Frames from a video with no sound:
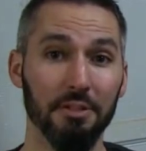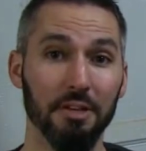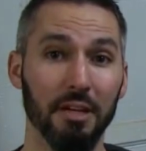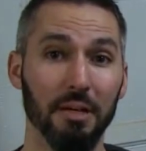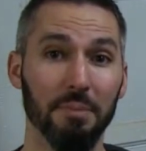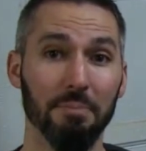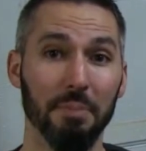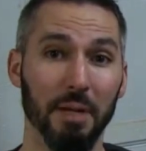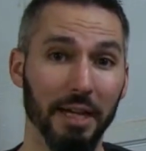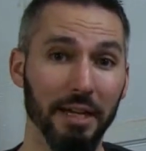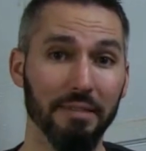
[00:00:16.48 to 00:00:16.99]

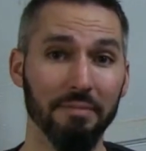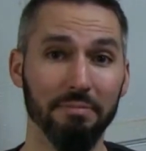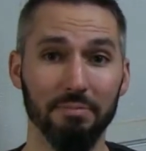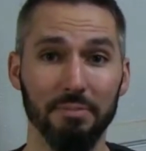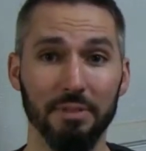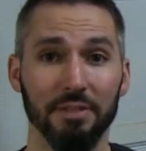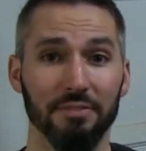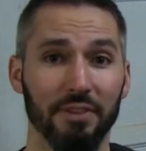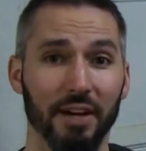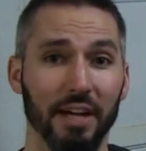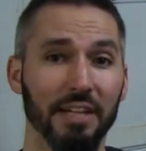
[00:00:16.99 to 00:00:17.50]
job, I
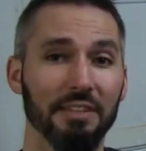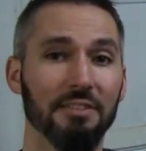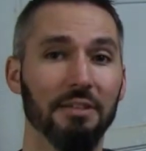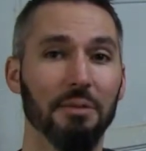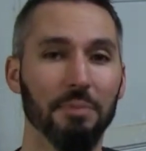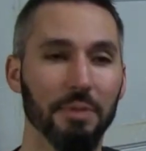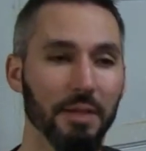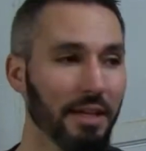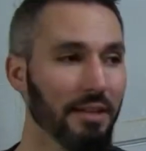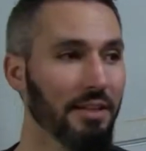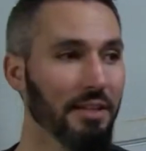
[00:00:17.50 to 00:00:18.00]
devised
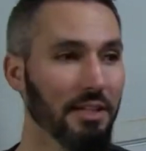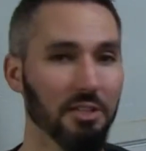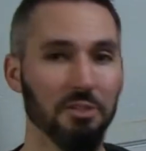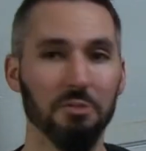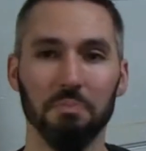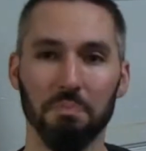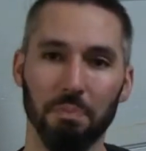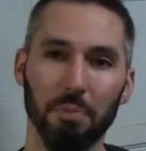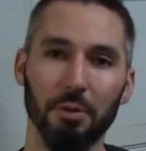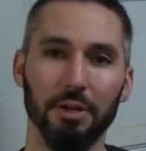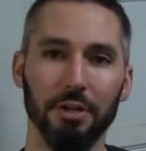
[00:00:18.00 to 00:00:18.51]
something I think is
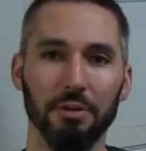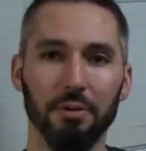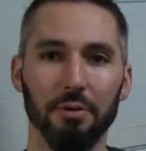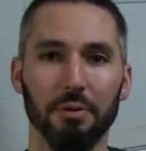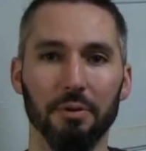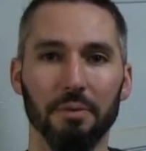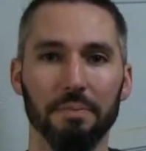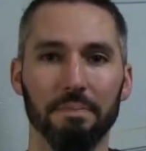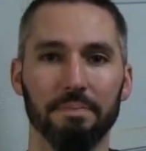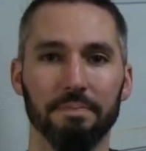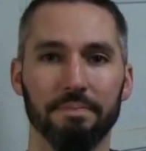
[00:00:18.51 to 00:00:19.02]
pretty cool.